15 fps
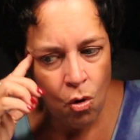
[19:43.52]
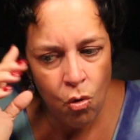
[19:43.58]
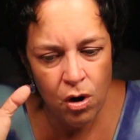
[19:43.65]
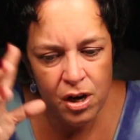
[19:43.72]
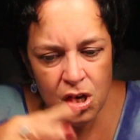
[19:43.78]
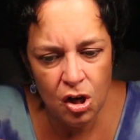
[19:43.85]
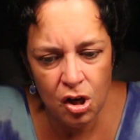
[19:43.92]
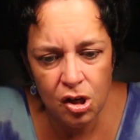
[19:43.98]

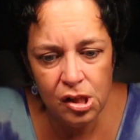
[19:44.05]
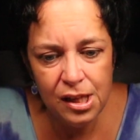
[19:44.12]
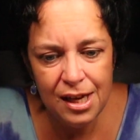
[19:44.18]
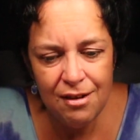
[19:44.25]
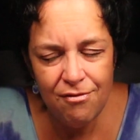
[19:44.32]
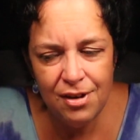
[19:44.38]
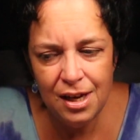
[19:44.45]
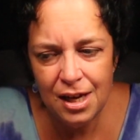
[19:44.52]
or you're
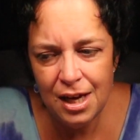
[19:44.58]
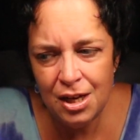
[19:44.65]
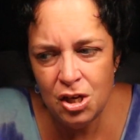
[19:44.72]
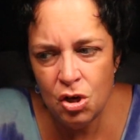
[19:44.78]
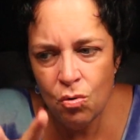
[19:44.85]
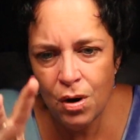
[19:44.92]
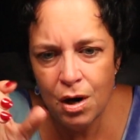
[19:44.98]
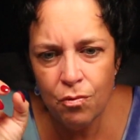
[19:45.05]
leaving
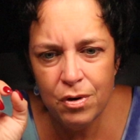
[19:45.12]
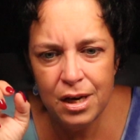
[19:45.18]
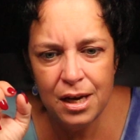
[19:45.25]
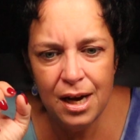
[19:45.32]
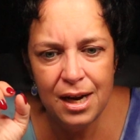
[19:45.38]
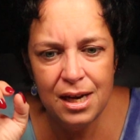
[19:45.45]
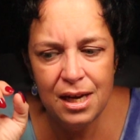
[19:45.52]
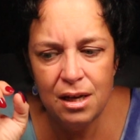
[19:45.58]
and you are
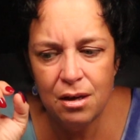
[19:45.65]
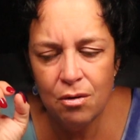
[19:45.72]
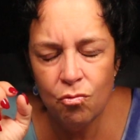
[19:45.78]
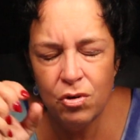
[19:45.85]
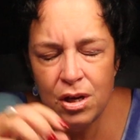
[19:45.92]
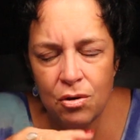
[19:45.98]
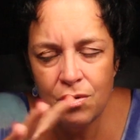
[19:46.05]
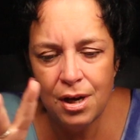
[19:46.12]
reuniting
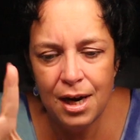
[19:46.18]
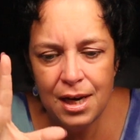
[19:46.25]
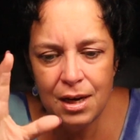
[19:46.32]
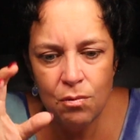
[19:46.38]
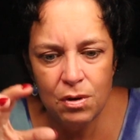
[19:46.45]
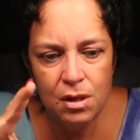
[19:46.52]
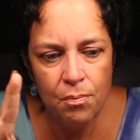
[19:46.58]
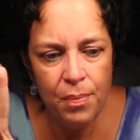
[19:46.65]

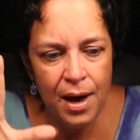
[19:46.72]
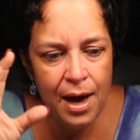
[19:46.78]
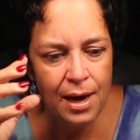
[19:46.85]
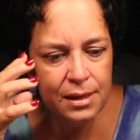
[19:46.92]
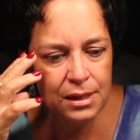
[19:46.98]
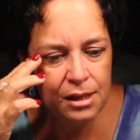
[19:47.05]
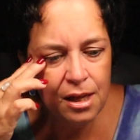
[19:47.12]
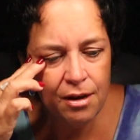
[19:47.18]
reuniting with a
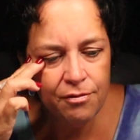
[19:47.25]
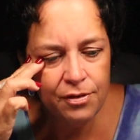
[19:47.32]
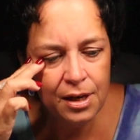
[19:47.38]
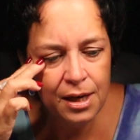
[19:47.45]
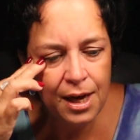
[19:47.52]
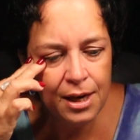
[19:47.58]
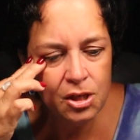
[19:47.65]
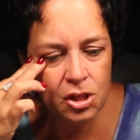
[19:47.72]
past love
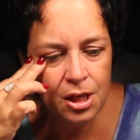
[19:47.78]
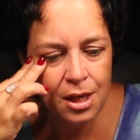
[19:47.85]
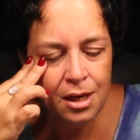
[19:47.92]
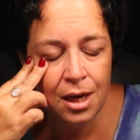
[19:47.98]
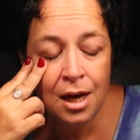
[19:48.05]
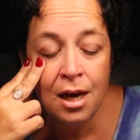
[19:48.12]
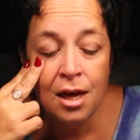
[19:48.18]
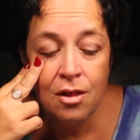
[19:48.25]

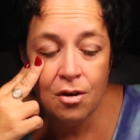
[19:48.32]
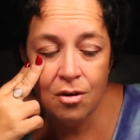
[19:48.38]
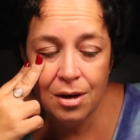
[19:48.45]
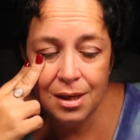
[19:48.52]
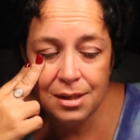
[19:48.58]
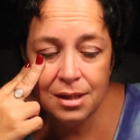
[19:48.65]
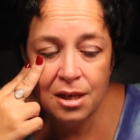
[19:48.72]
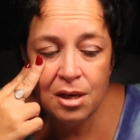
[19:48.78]
connection, there
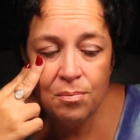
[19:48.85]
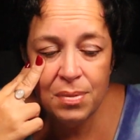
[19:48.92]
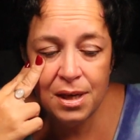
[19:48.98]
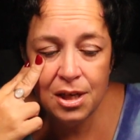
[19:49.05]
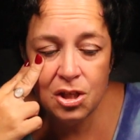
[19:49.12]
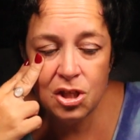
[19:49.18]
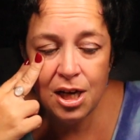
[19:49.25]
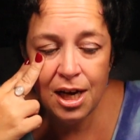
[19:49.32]
is going to
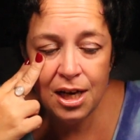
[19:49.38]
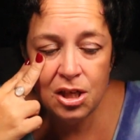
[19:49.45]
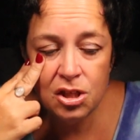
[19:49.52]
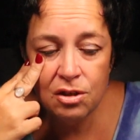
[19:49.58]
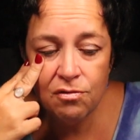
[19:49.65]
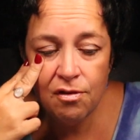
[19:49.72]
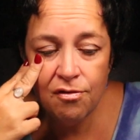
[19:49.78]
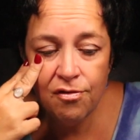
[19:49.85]
be a
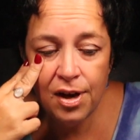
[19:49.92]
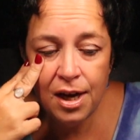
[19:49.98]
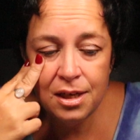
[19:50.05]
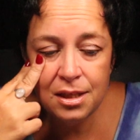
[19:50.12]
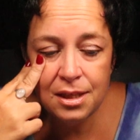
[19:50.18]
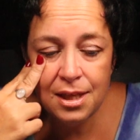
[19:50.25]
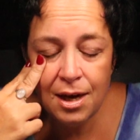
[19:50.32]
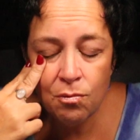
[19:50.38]
change of
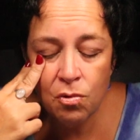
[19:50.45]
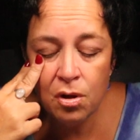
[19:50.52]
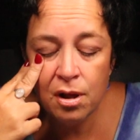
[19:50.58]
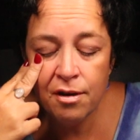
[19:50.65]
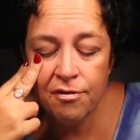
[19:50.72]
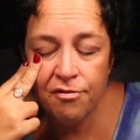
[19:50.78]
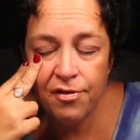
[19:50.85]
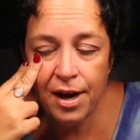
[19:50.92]
events that will
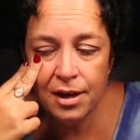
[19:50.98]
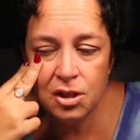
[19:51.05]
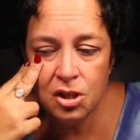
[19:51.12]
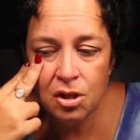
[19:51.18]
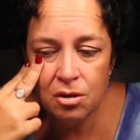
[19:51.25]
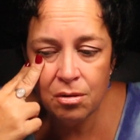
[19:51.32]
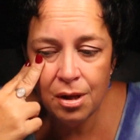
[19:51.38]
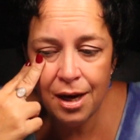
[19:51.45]
affect
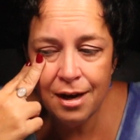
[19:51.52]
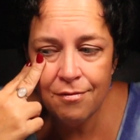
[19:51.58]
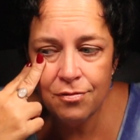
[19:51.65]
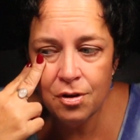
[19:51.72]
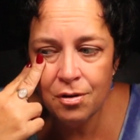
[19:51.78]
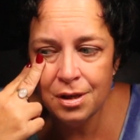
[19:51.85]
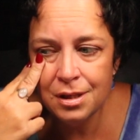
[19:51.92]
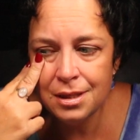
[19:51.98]
your life.
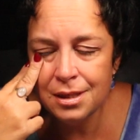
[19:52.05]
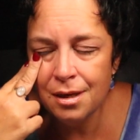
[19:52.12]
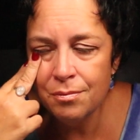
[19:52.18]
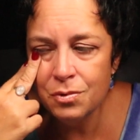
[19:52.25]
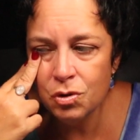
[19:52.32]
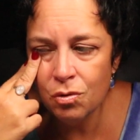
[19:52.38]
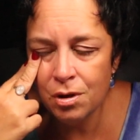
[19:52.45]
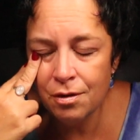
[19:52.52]
There is
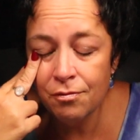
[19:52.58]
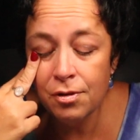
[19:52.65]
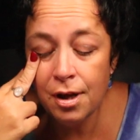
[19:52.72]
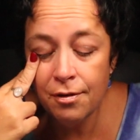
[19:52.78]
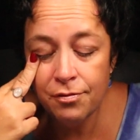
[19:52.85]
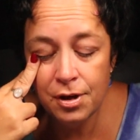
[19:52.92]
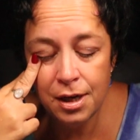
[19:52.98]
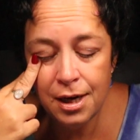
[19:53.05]
some sort of
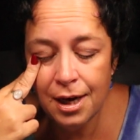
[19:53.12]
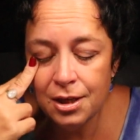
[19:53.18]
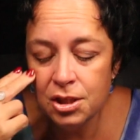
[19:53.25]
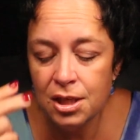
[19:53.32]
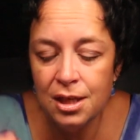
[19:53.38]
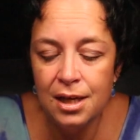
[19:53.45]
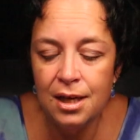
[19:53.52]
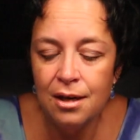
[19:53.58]
love
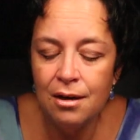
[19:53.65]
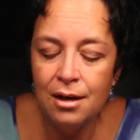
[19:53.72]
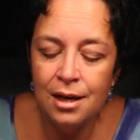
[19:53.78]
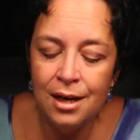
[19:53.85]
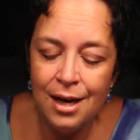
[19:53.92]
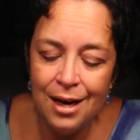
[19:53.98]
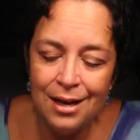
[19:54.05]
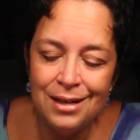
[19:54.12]
connection here
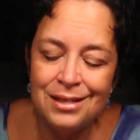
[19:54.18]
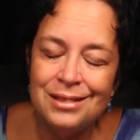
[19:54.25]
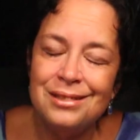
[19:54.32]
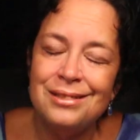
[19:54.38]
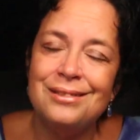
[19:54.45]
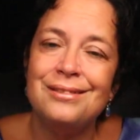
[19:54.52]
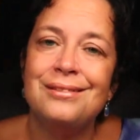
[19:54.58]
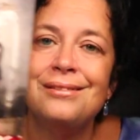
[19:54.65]
and that
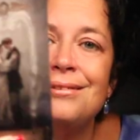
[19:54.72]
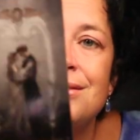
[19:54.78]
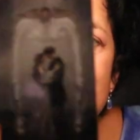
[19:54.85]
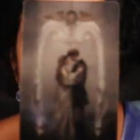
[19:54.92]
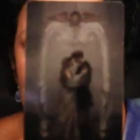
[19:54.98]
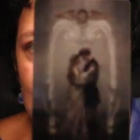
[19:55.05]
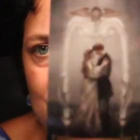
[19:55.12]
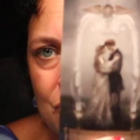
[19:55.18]
is the